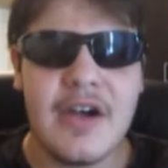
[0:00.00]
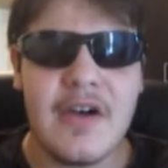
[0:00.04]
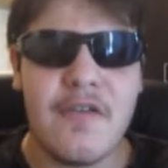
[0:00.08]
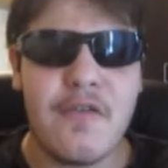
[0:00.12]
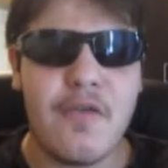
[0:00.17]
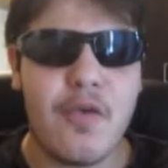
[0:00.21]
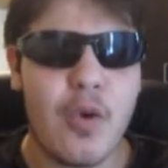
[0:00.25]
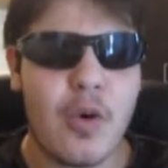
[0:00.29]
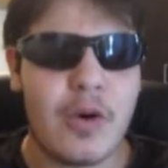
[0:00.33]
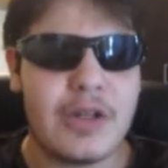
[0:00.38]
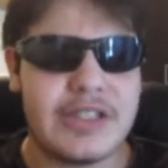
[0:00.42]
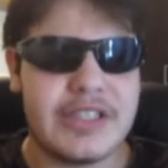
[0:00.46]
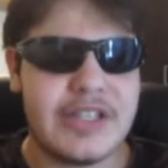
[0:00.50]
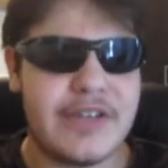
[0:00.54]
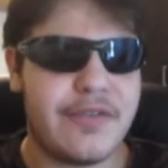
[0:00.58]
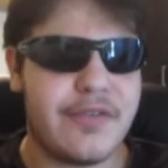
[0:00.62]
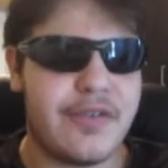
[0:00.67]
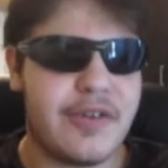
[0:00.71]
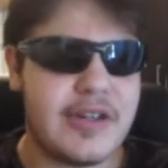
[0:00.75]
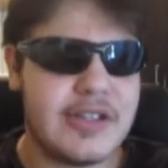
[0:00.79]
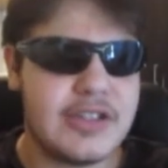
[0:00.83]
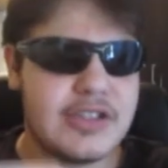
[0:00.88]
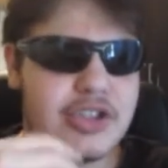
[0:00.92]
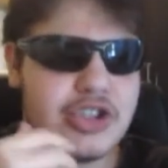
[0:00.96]
for
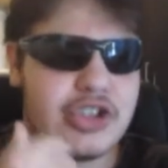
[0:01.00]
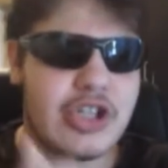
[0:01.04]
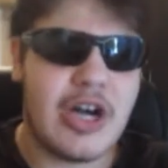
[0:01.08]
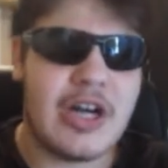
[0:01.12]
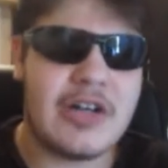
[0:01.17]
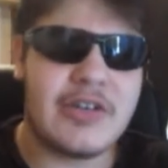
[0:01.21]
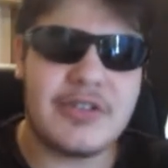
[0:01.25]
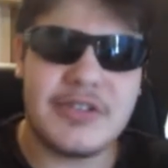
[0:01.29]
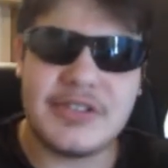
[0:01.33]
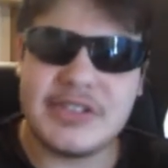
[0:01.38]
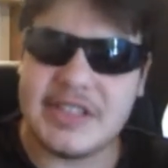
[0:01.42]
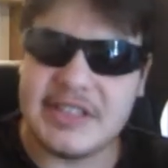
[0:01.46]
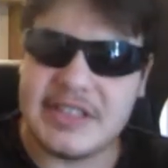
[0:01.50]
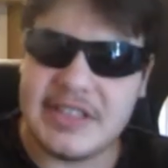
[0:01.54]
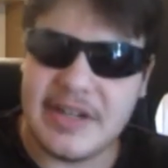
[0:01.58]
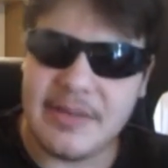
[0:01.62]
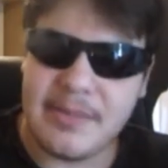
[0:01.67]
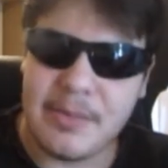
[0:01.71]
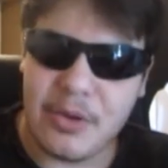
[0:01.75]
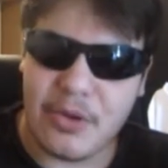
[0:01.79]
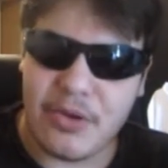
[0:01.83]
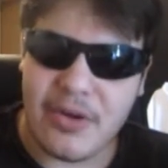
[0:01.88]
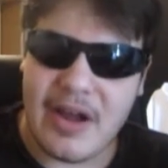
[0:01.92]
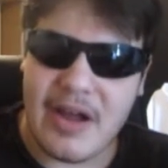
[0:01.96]
different genres and
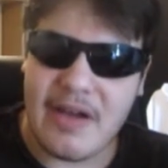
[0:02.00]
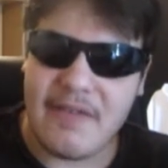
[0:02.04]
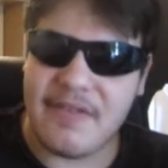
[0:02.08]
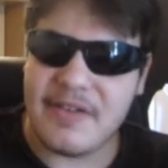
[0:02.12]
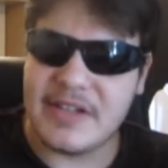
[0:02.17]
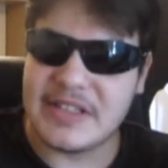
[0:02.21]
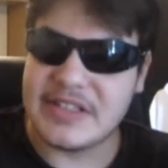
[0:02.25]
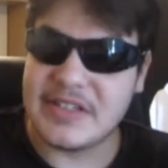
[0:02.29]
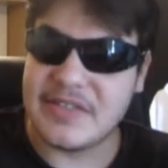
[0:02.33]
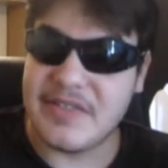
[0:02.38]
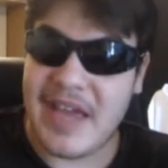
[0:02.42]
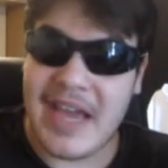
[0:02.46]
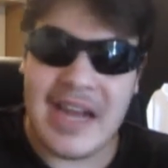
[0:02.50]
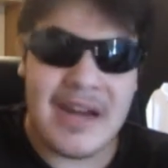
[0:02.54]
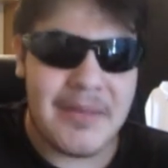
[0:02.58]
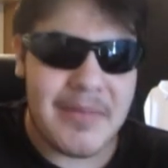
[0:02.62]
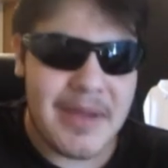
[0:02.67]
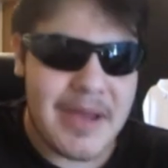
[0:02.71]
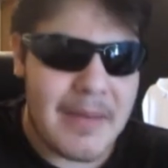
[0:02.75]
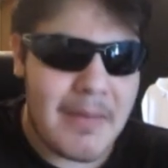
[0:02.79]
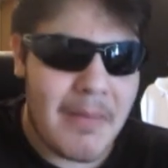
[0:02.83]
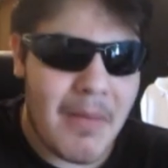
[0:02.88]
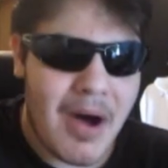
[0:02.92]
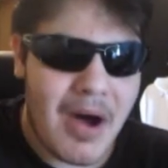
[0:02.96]
demographics of anime
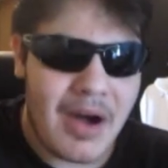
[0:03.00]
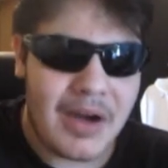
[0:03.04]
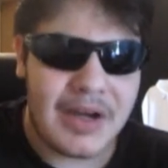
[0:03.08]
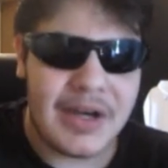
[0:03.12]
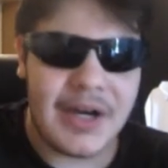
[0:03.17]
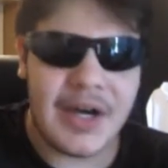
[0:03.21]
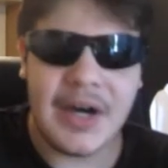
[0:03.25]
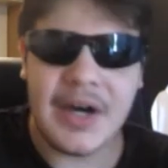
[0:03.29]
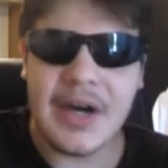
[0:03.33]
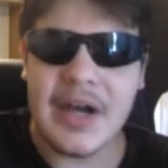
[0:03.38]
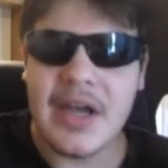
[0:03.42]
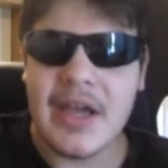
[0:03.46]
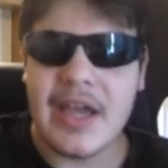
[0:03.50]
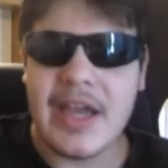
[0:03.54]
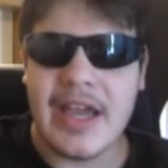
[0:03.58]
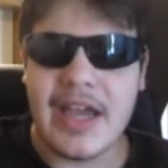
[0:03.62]
and manga